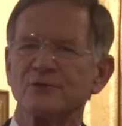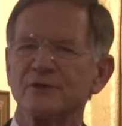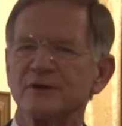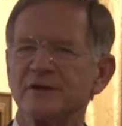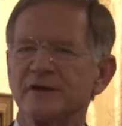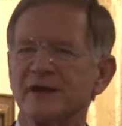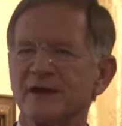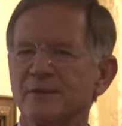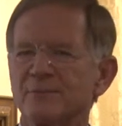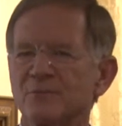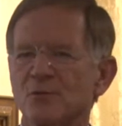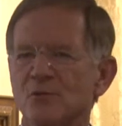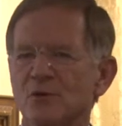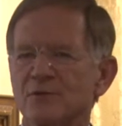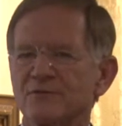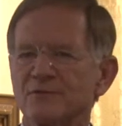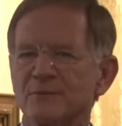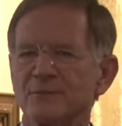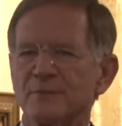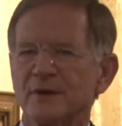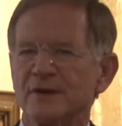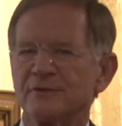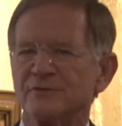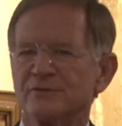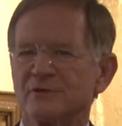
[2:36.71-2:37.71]
or to get more
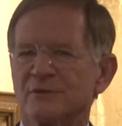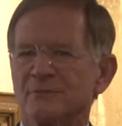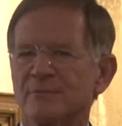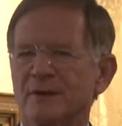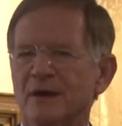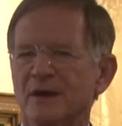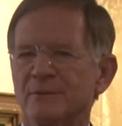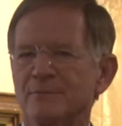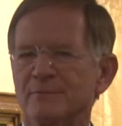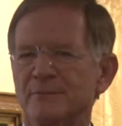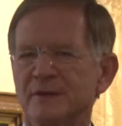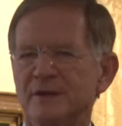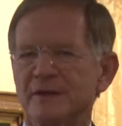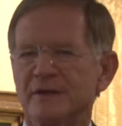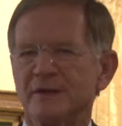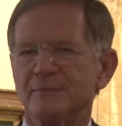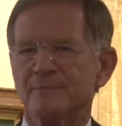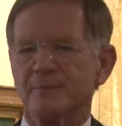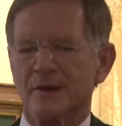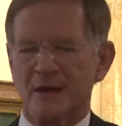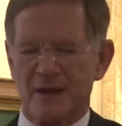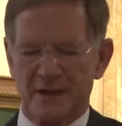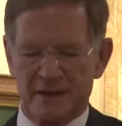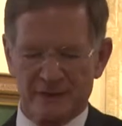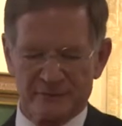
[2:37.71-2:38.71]
information about media
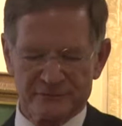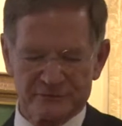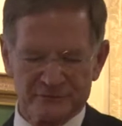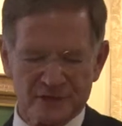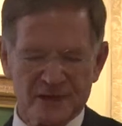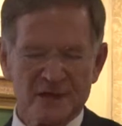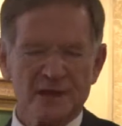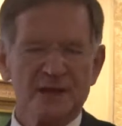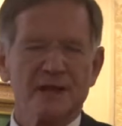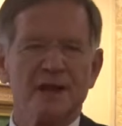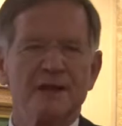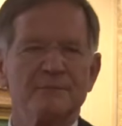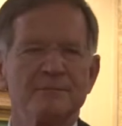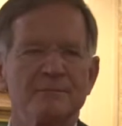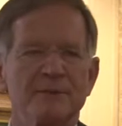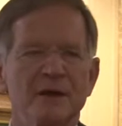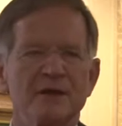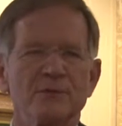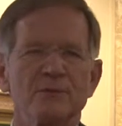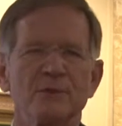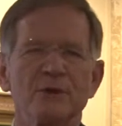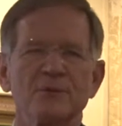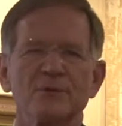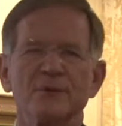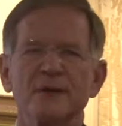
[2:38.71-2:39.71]
bias. And
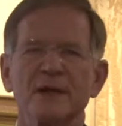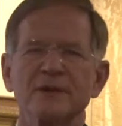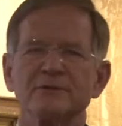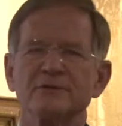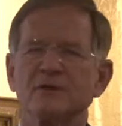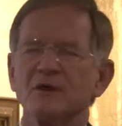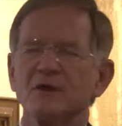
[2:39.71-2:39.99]
by the way, when I